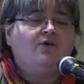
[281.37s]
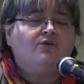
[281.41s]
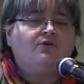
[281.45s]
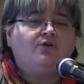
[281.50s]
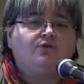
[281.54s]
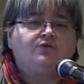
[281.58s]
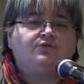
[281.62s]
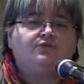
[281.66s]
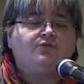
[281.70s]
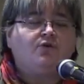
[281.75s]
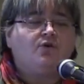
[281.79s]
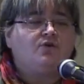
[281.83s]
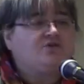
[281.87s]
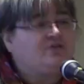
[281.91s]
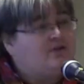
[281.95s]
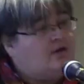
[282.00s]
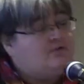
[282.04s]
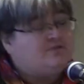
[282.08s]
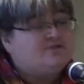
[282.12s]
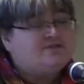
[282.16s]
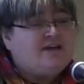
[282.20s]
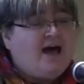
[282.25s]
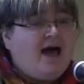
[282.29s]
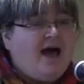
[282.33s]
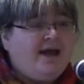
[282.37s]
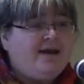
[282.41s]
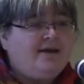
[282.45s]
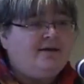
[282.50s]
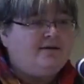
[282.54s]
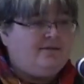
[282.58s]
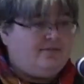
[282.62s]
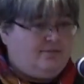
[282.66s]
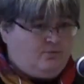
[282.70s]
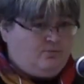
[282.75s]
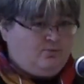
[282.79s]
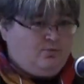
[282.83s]
Those folks
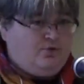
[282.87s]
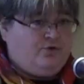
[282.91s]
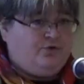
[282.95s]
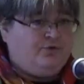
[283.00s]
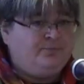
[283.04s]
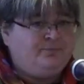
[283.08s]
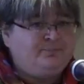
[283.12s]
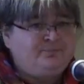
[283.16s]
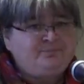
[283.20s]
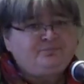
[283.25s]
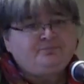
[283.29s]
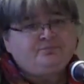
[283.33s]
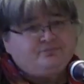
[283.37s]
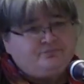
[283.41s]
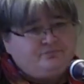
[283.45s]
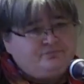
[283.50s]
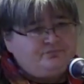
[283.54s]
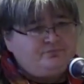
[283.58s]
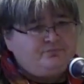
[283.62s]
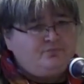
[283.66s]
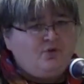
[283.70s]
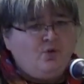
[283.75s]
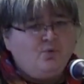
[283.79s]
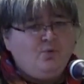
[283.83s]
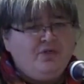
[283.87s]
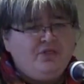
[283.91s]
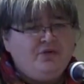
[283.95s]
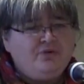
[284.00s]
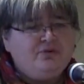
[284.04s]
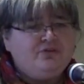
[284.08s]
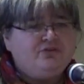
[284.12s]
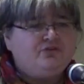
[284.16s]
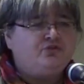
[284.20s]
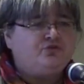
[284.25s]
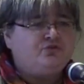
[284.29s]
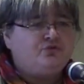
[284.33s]
outside the room,
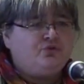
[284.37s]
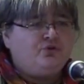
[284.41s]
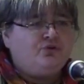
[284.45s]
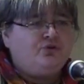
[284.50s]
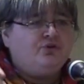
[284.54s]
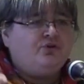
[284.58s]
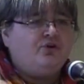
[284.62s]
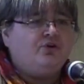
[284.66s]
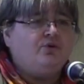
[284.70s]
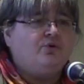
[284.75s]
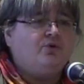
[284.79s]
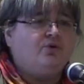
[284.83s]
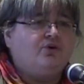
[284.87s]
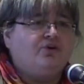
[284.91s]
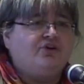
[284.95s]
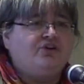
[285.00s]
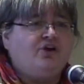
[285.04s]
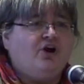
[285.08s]
whether it's Truro or